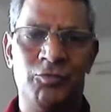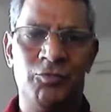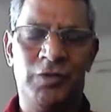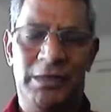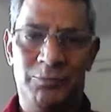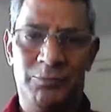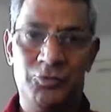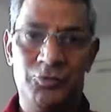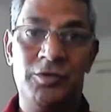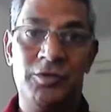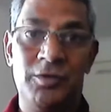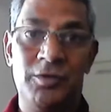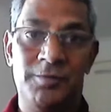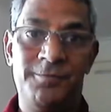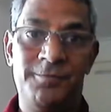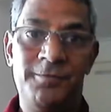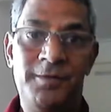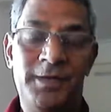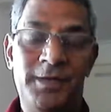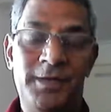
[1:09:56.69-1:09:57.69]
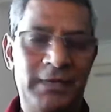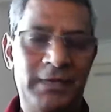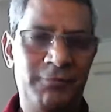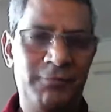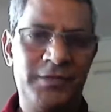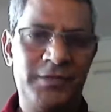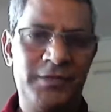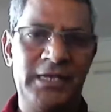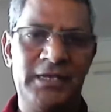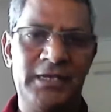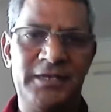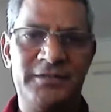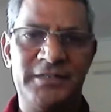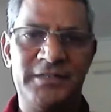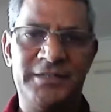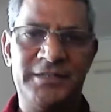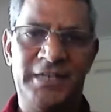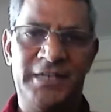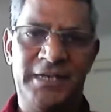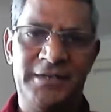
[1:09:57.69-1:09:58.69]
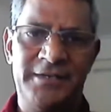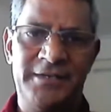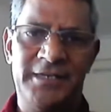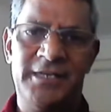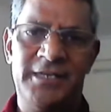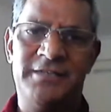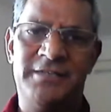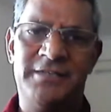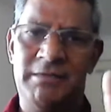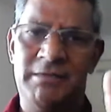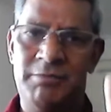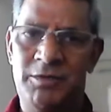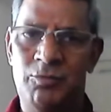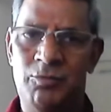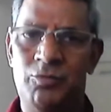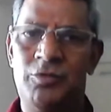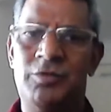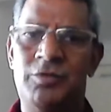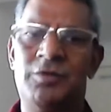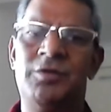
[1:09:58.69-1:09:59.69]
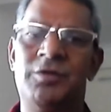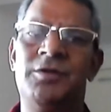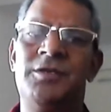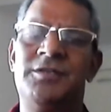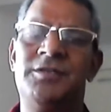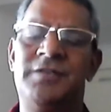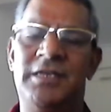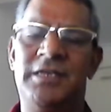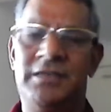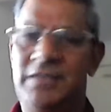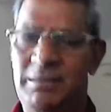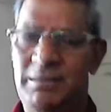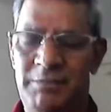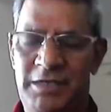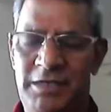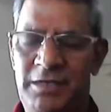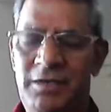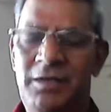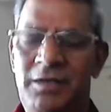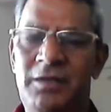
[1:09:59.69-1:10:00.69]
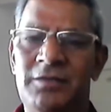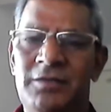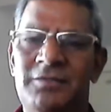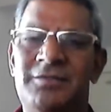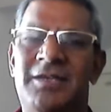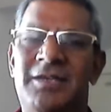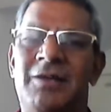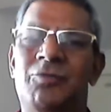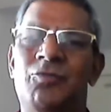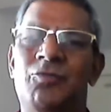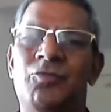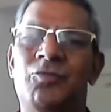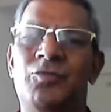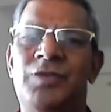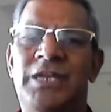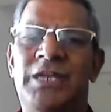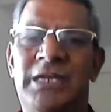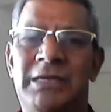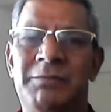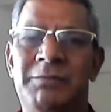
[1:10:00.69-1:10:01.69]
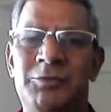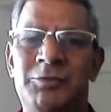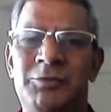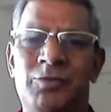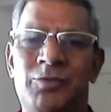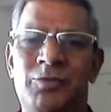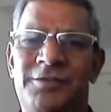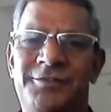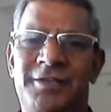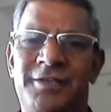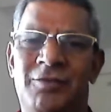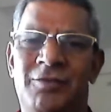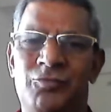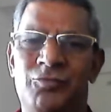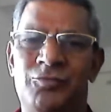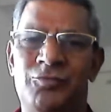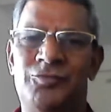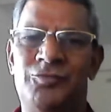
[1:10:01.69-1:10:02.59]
I'm talking of everything in its entirety. It can be word, it can be sound, individual sounds.